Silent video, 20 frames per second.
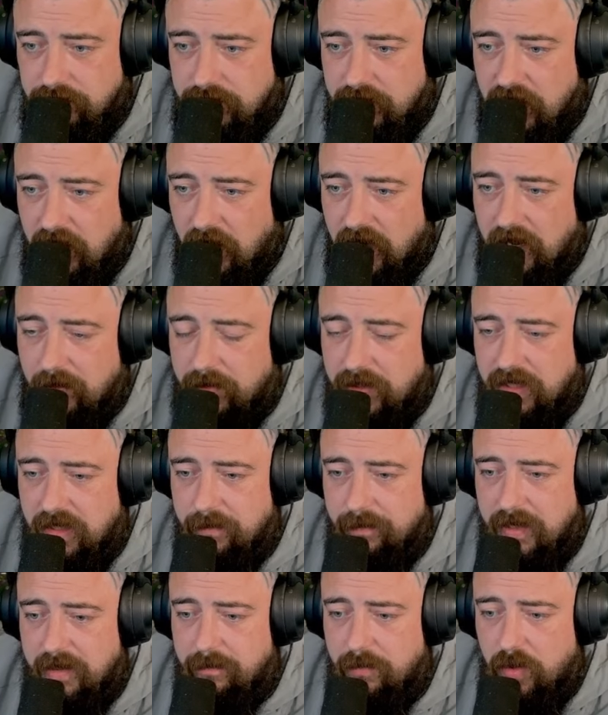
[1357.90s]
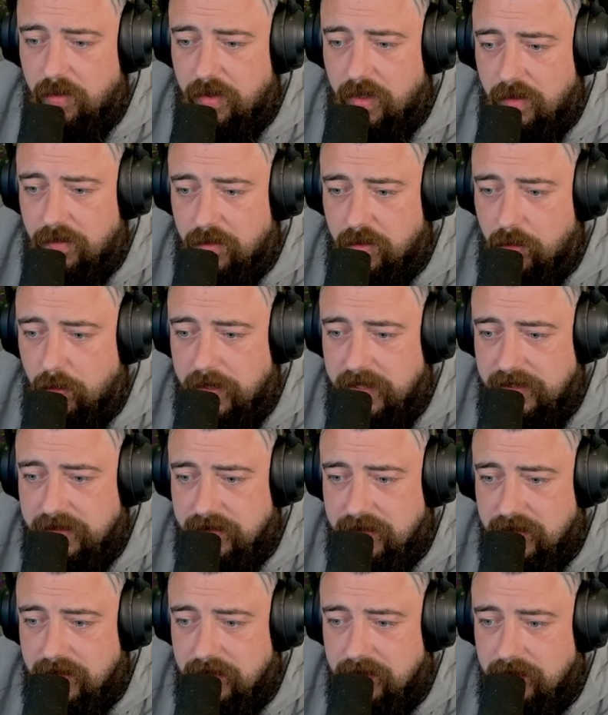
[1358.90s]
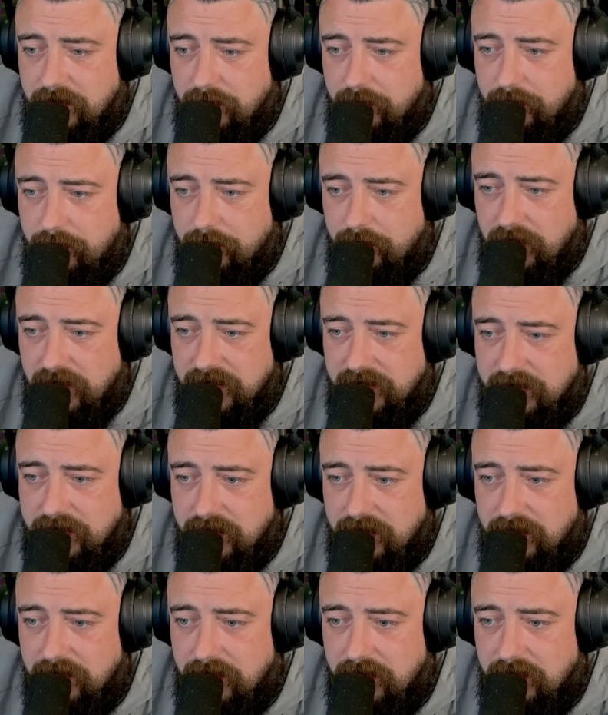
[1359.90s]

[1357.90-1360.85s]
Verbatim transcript: All right, we need a big multi on the queens. Please.